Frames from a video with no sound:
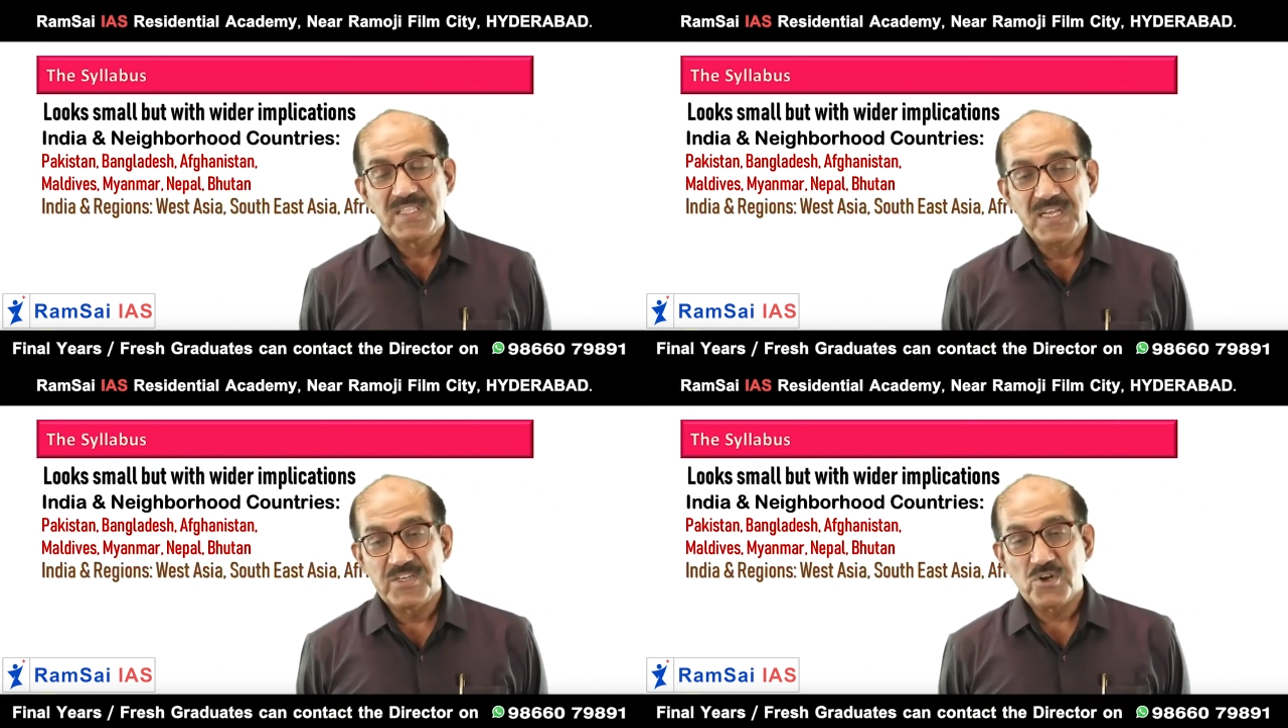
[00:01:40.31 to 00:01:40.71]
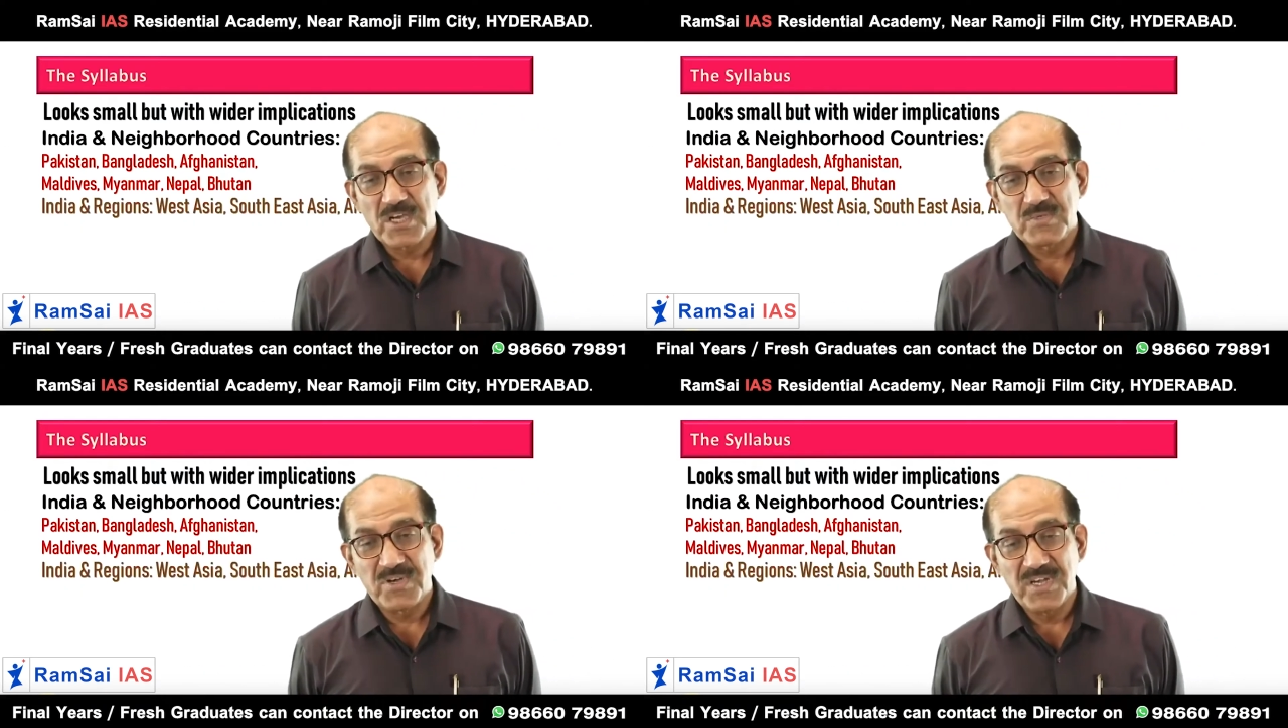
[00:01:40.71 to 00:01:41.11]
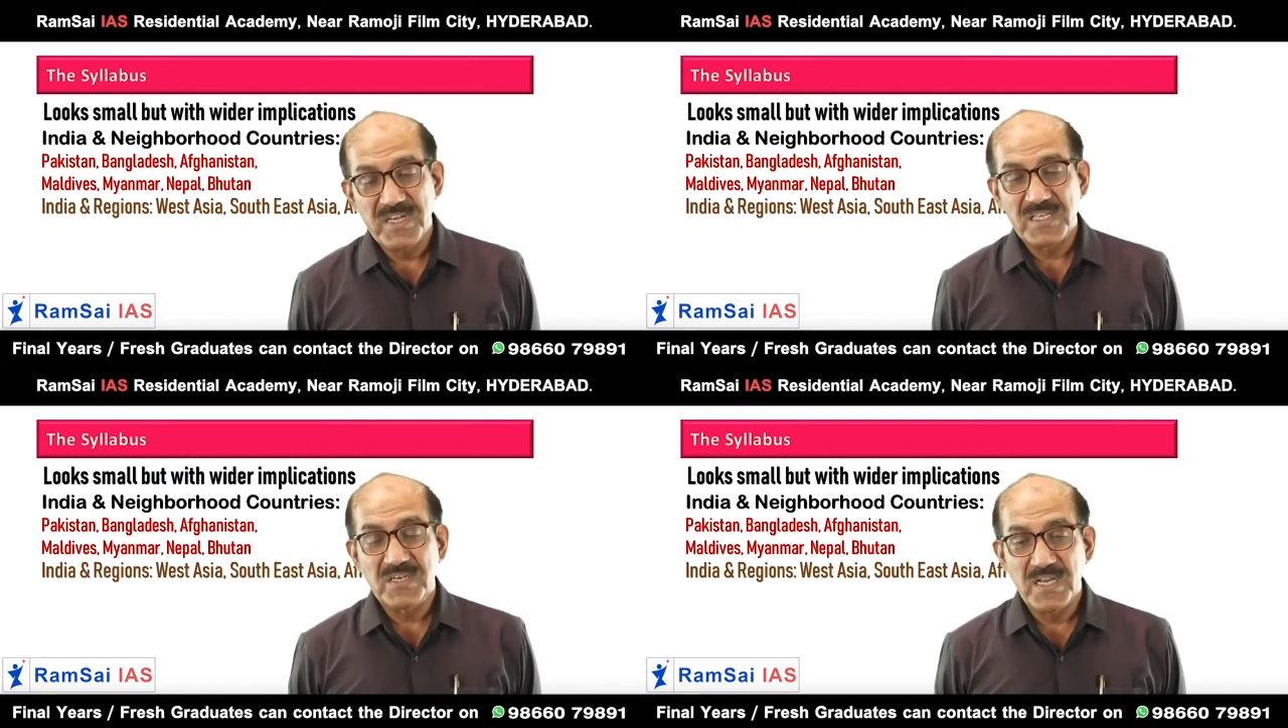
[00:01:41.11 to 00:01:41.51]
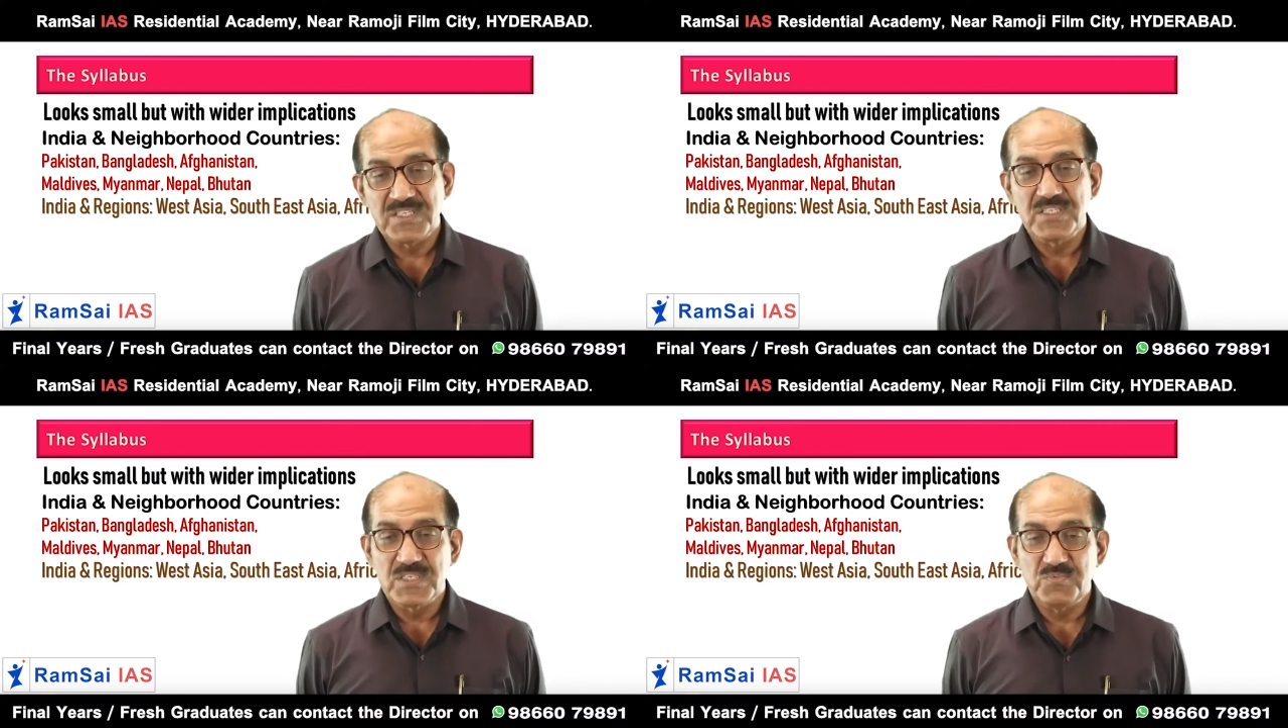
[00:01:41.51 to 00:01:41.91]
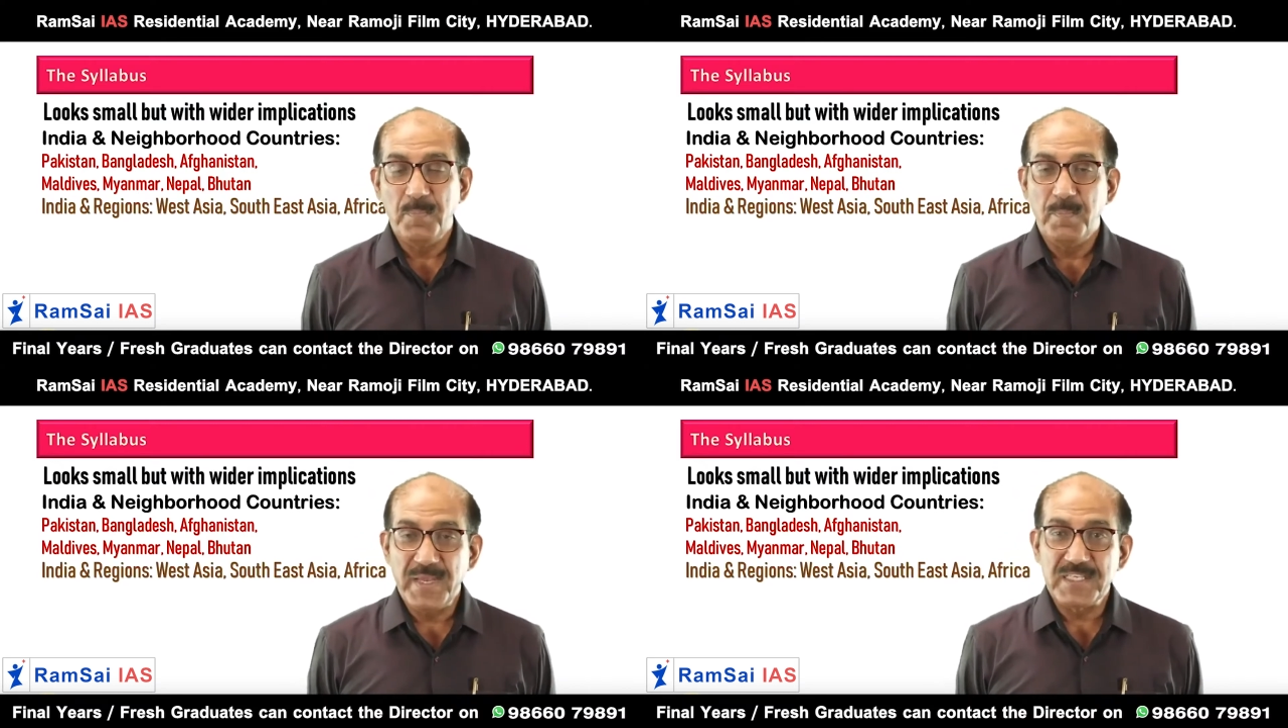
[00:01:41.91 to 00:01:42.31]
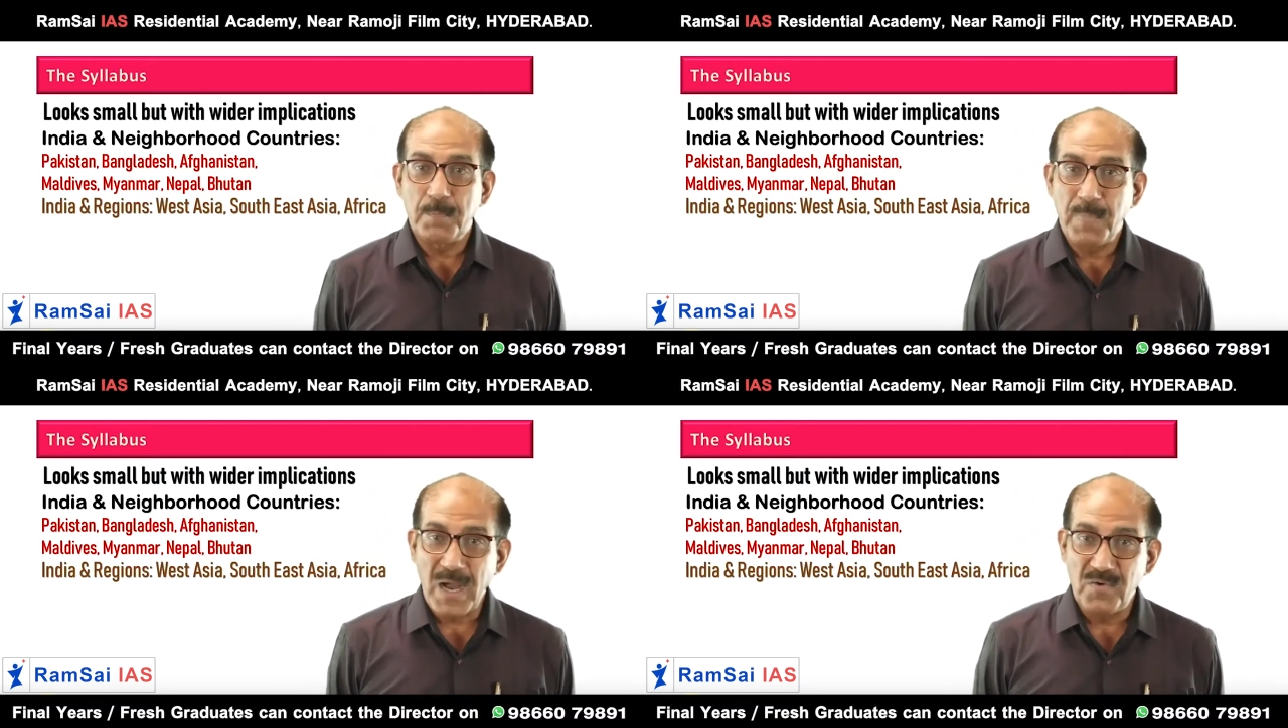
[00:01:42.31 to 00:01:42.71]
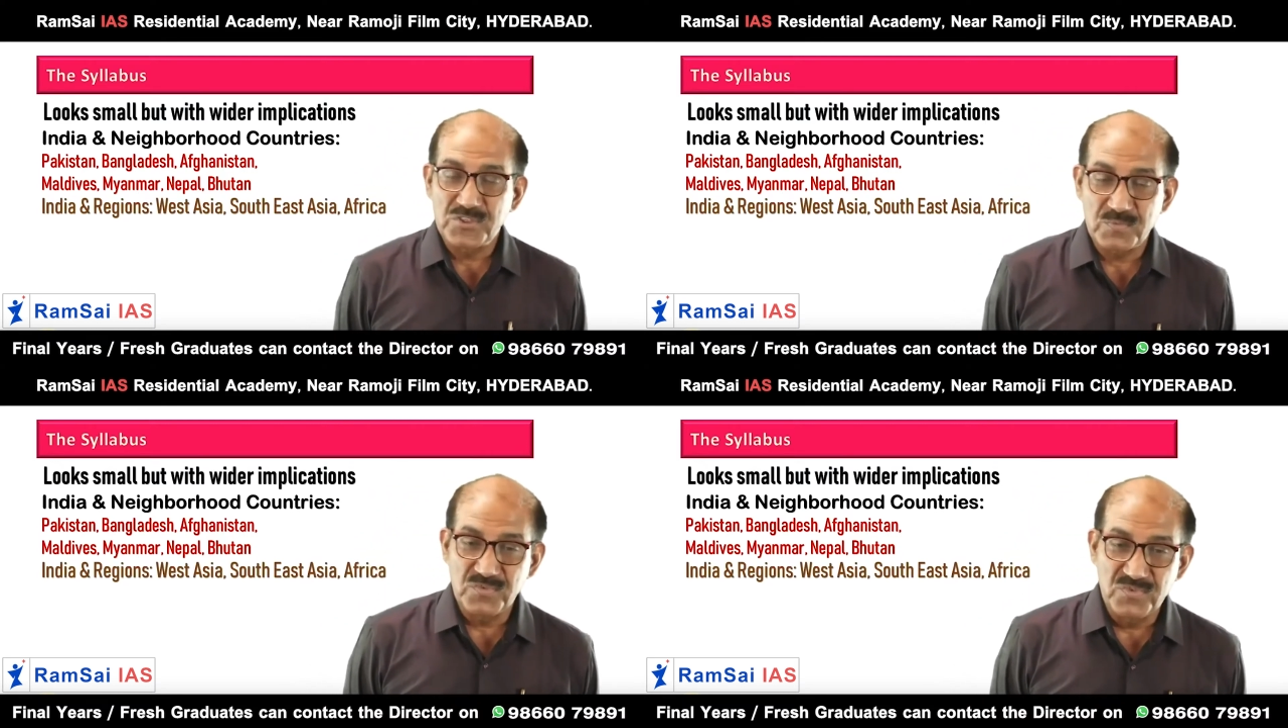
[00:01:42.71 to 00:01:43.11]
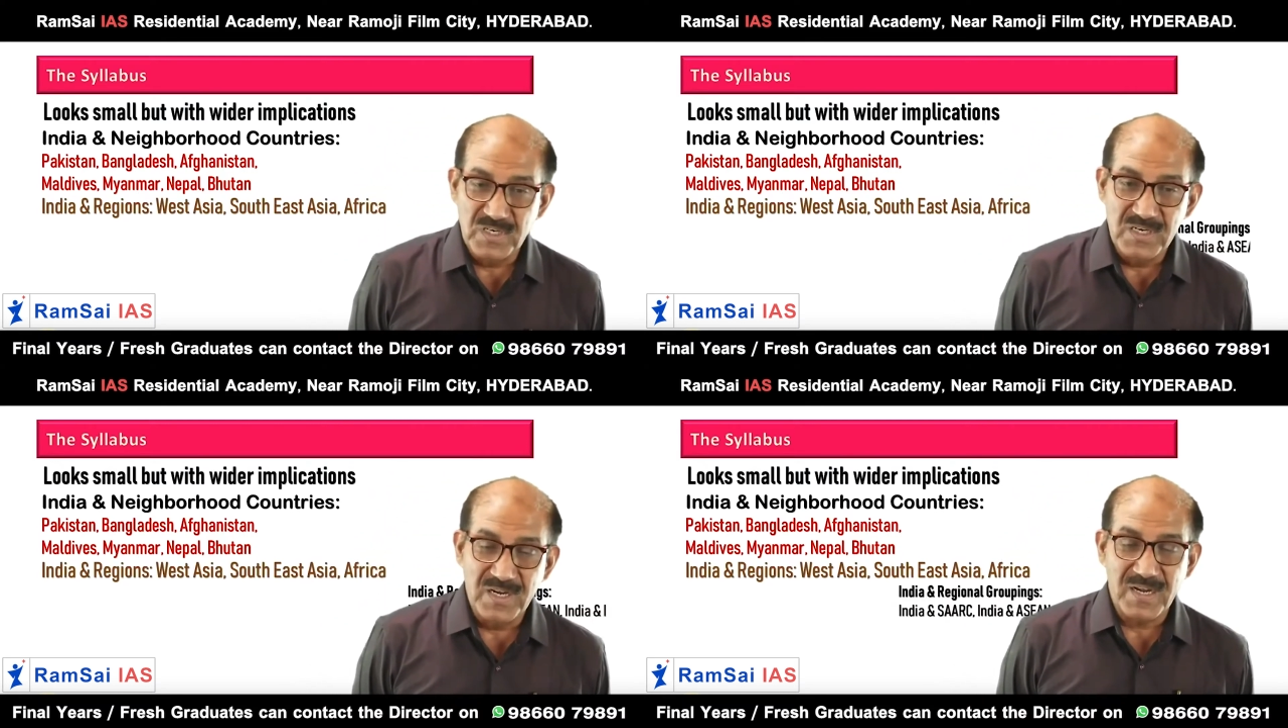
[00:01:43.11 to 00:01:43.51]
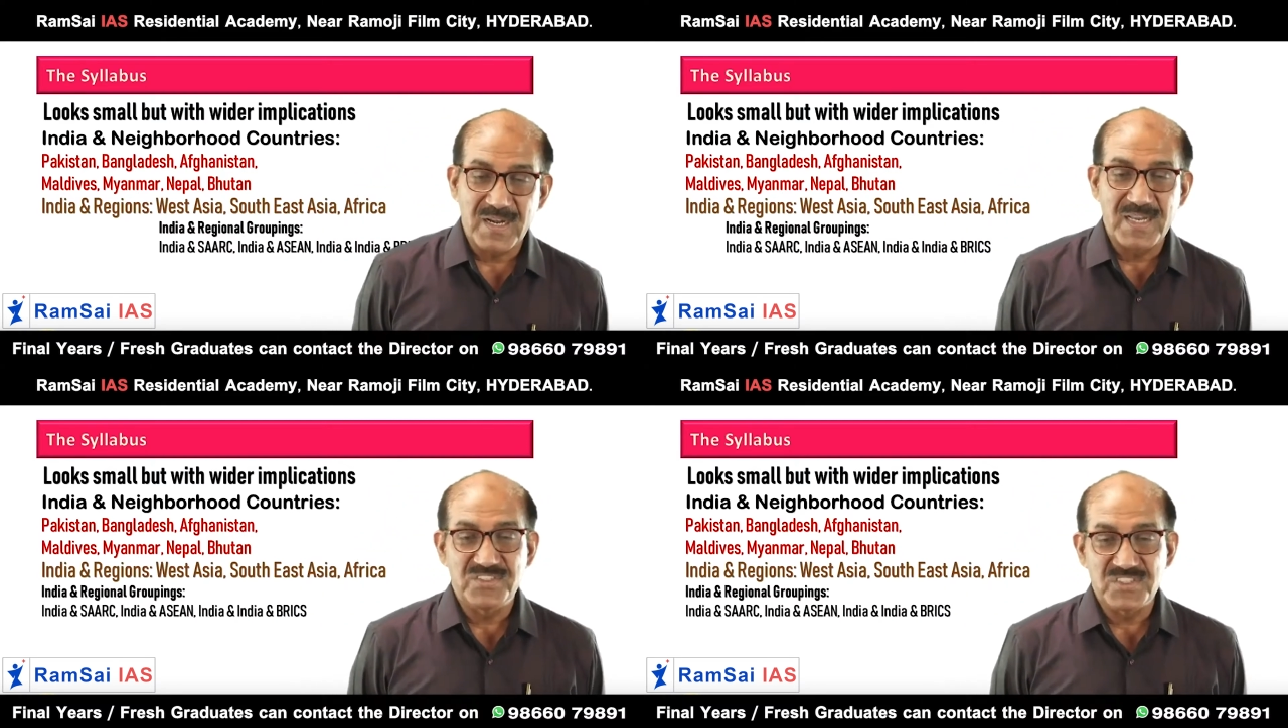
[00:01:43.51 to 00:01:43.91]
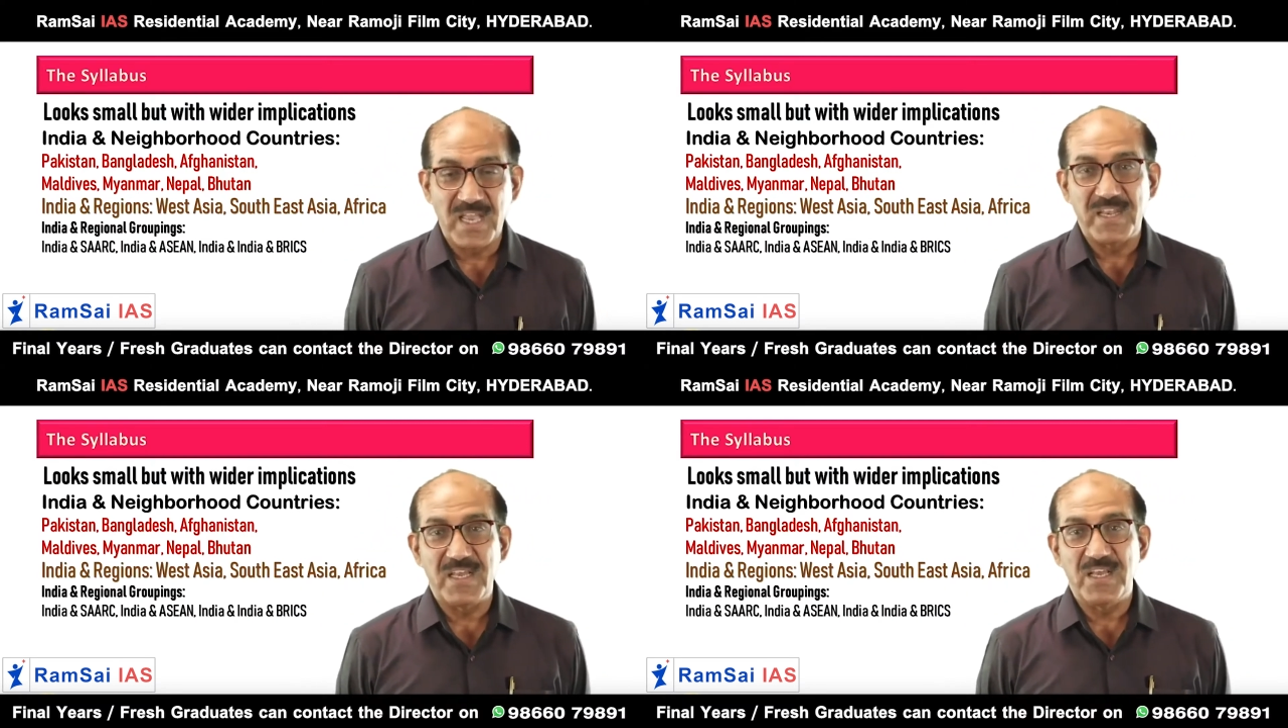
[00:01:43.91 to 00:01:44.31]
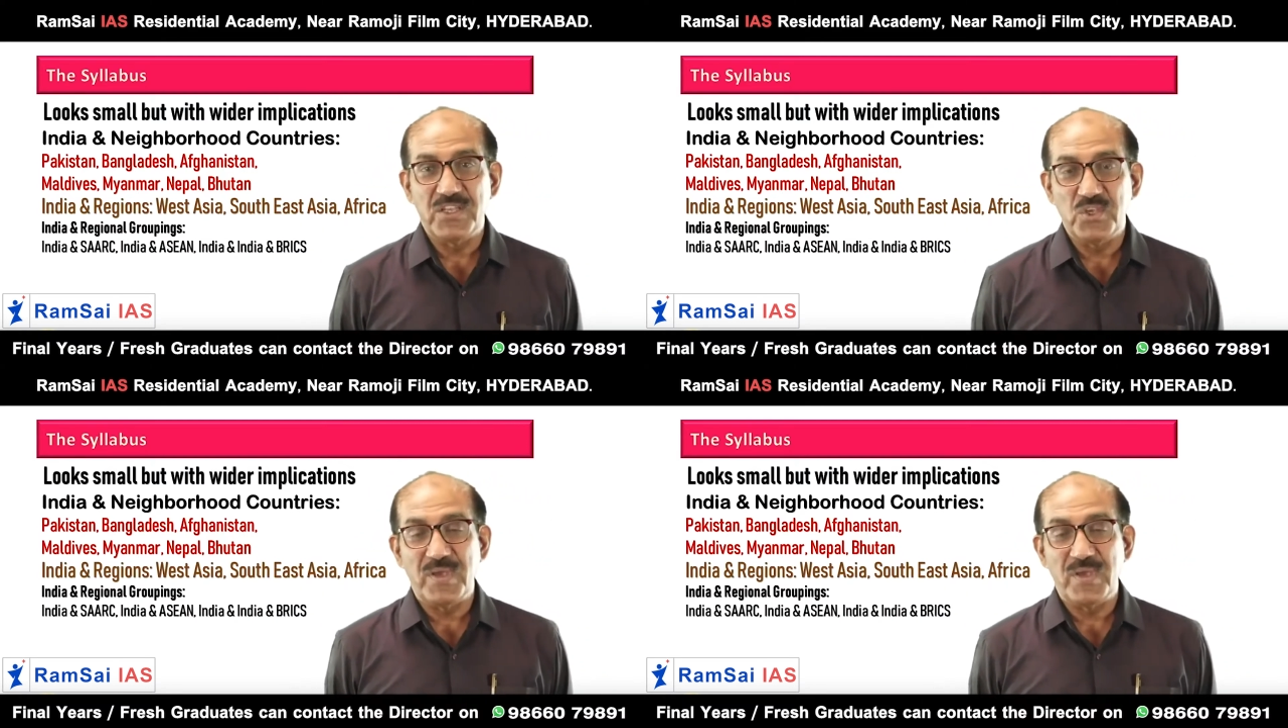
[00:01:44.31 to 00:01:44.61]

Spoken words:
Then it talks about India's relationship with the major powers of the world like China,